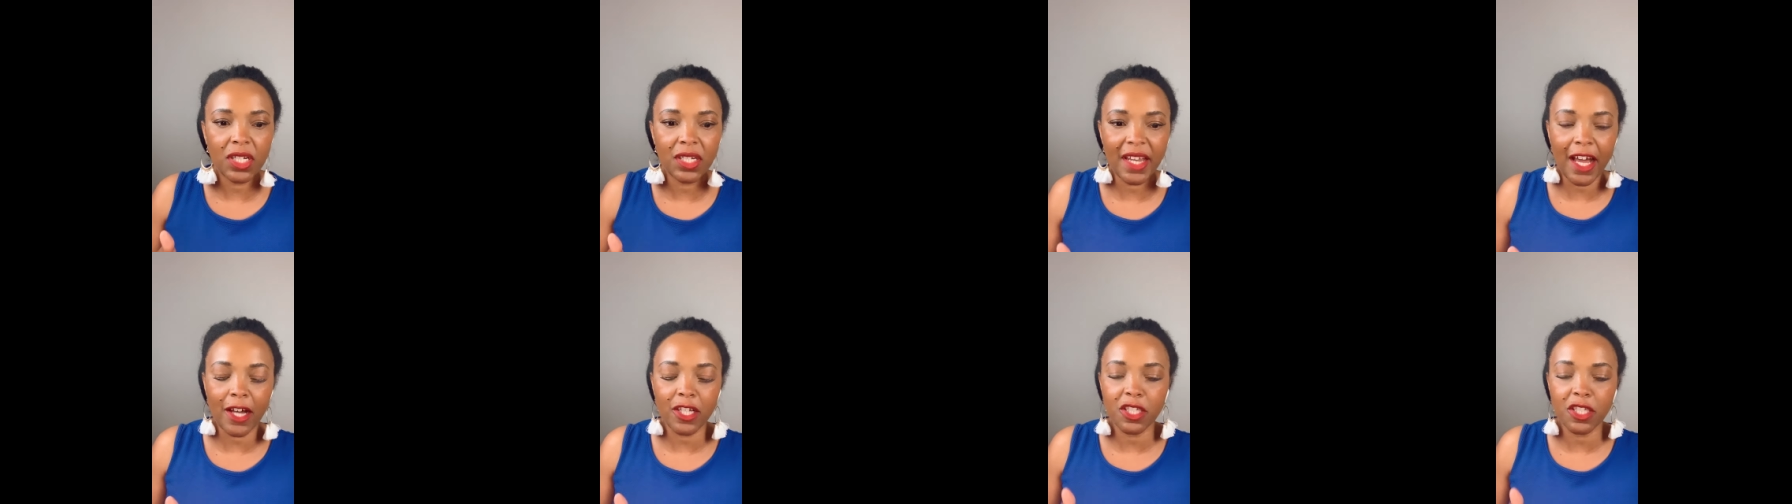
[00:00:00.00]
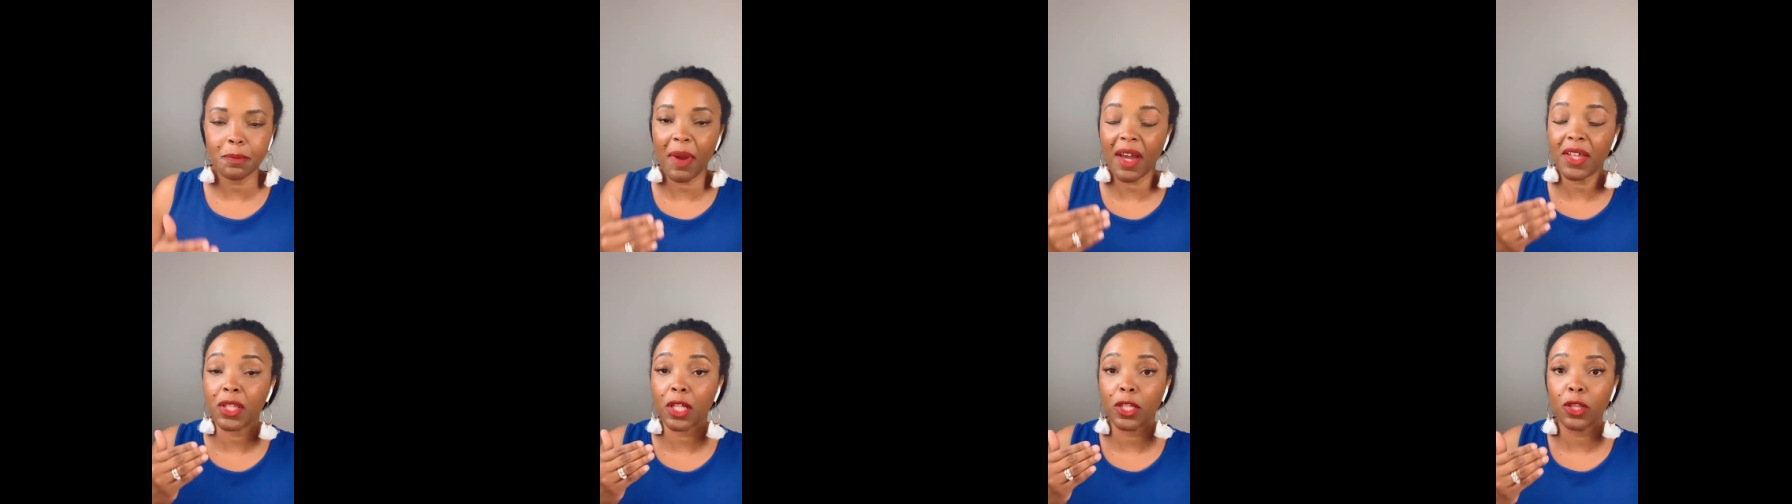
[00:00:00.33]

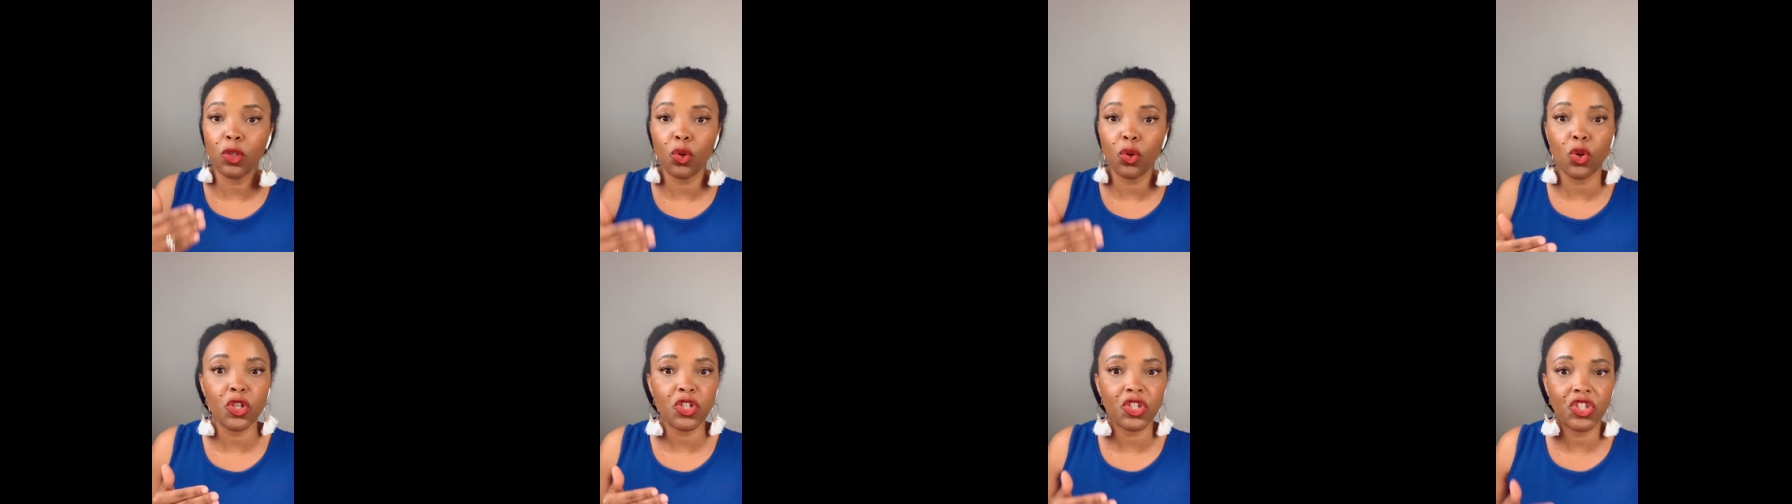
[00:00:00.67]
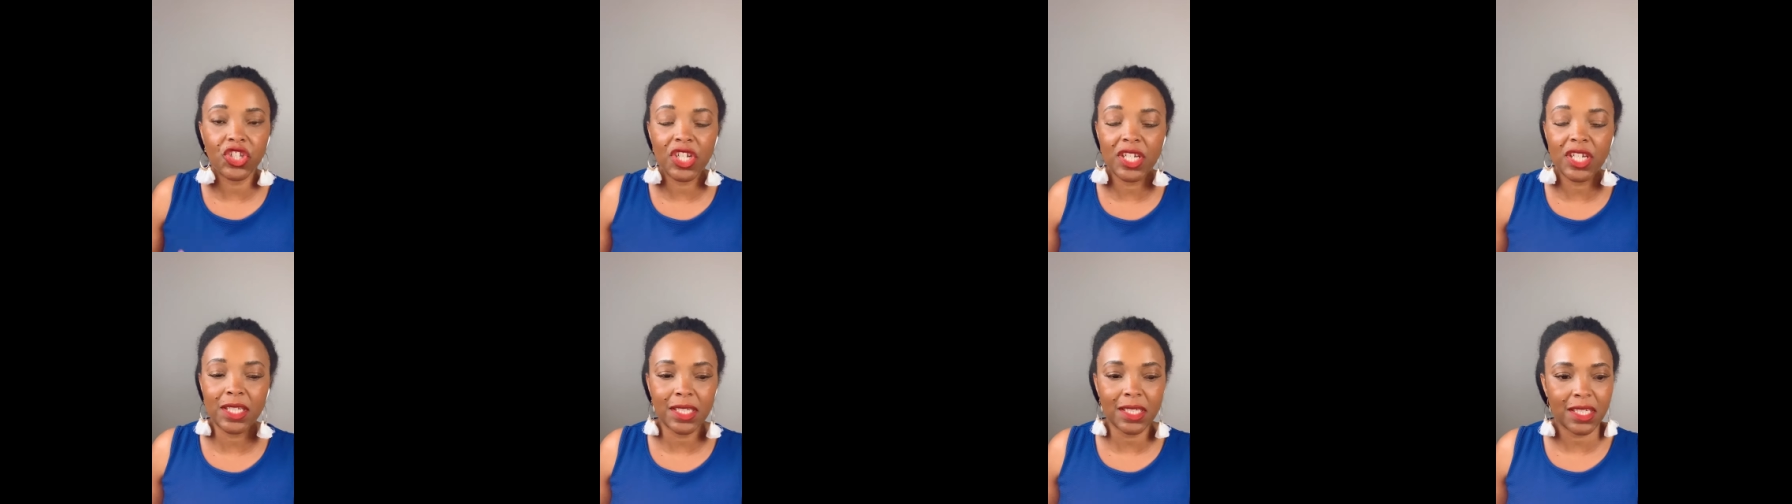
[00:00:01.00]
announced by the
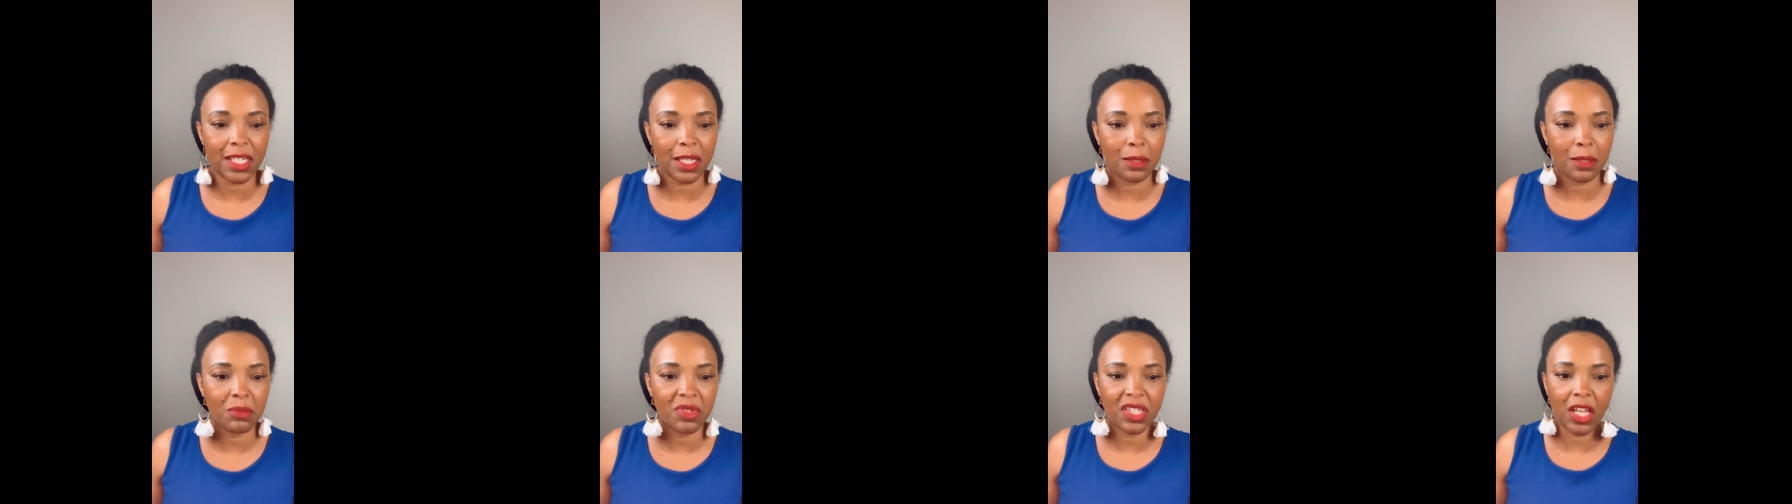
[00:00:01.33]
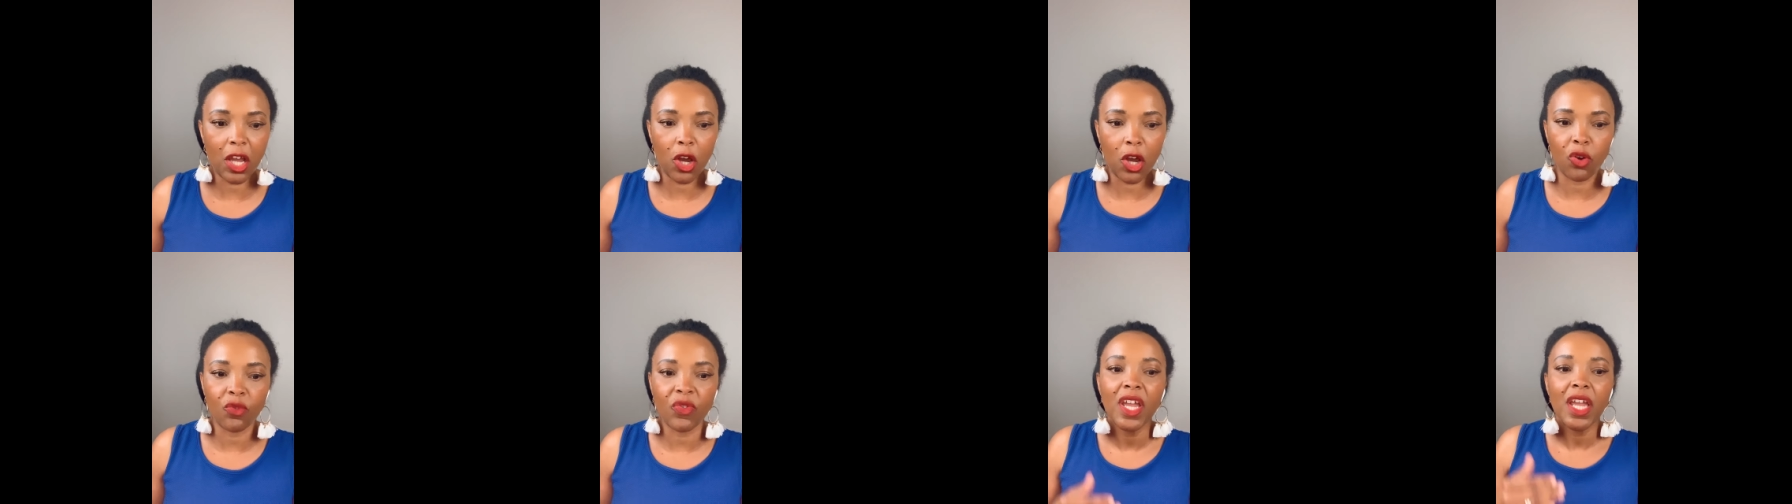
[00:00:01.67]
Lord Jesus
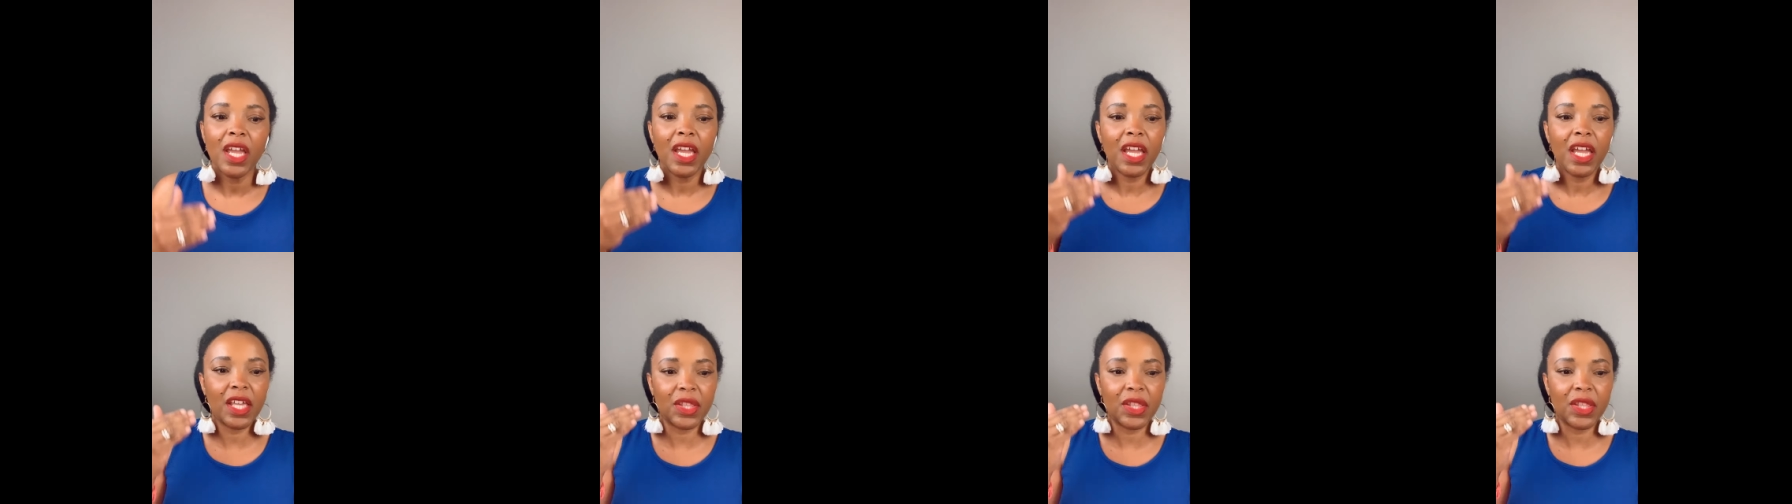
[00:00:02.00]
himself